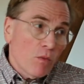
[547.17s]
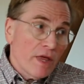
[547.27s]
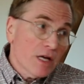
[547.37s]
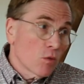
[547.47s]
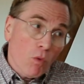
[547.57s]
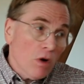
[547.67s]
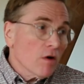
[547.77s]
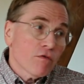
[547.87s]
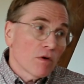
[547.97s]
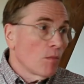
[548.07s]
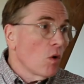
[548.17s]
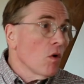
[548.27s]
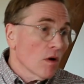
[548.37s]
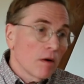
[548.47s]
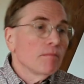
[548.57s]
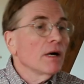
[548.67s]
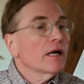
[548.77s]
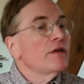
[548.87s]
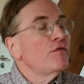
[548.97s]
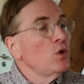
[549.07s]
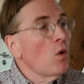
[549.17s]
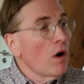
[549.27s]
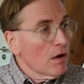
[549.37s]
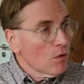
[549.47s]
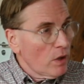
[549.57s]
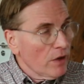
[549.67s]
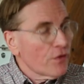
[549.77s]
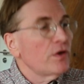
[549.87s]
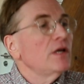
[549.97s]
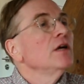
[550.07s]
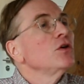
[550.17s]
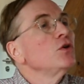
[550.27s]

they can work for more, but if you are wealthy,